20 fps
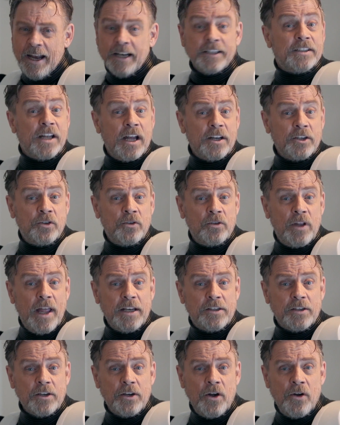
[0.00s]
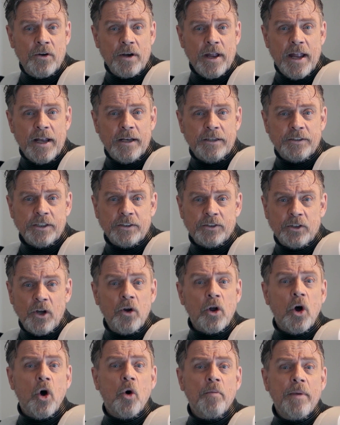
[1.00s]
And it's not too late to donate. Just
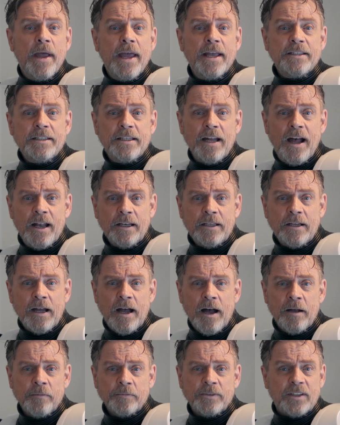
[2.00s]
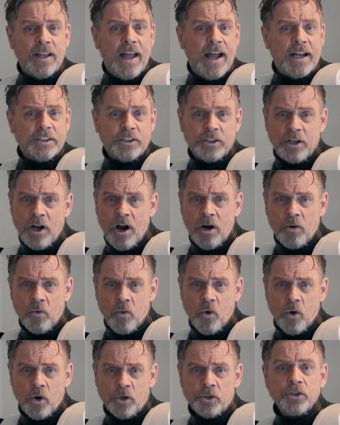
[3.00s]
go to omaze.com/Star
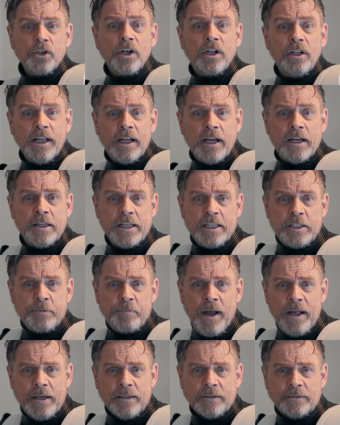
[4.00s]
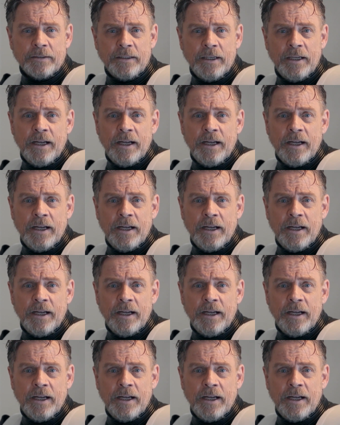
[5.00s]
Wars or click on this button.